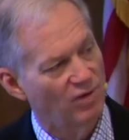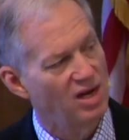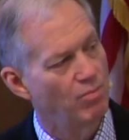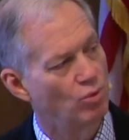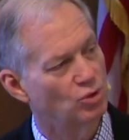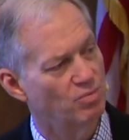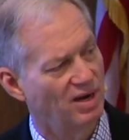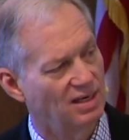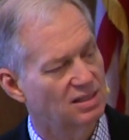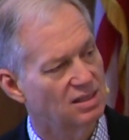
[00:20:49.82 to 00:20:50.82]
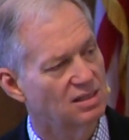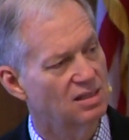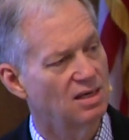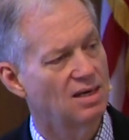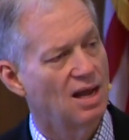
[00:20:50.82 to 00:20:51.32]
Hebrews makes is
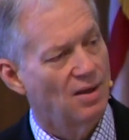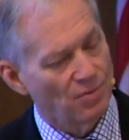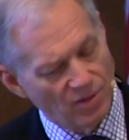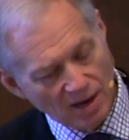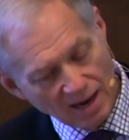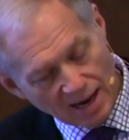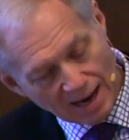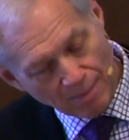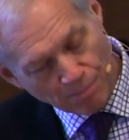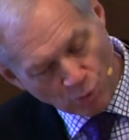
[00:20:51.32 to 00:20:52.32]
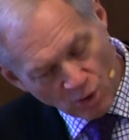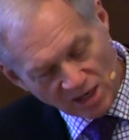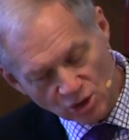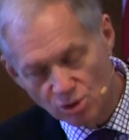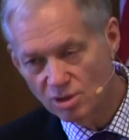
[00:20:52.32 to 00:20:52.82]
that the
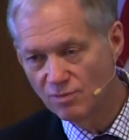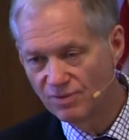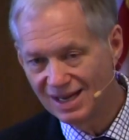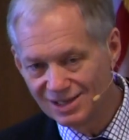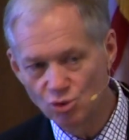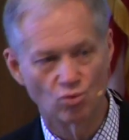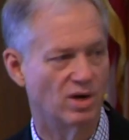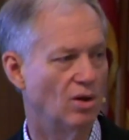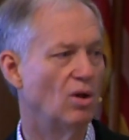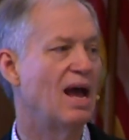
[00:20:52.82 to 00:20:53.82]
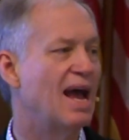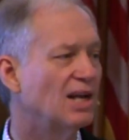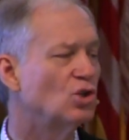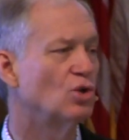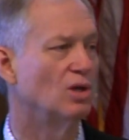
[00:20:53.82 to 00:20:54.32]
priesthood of Israel
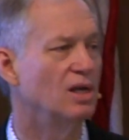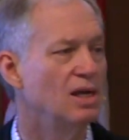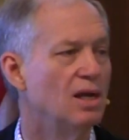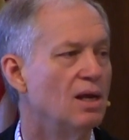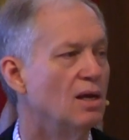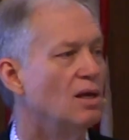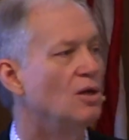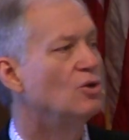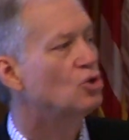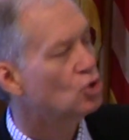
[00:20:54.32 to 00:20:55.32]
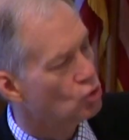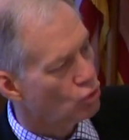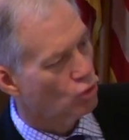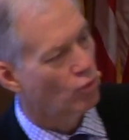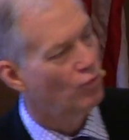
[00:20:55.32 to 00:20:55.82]
actually
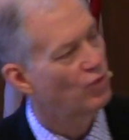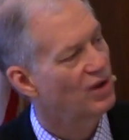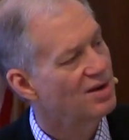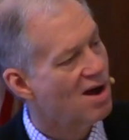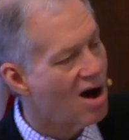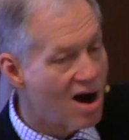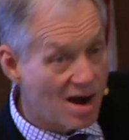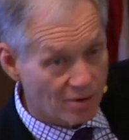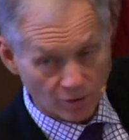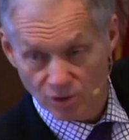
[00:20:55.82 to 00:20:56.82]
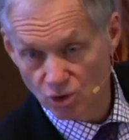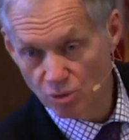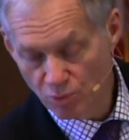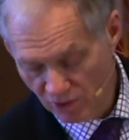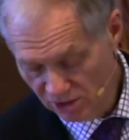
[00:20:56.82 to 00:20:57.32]
serves and honors the
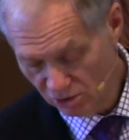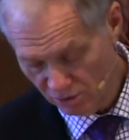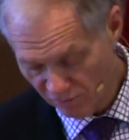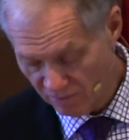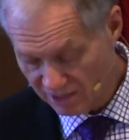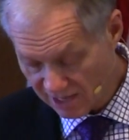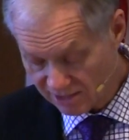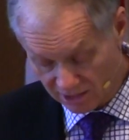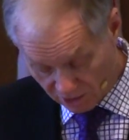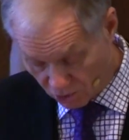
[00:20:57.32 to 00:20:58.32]
priesthood of Melchizedek.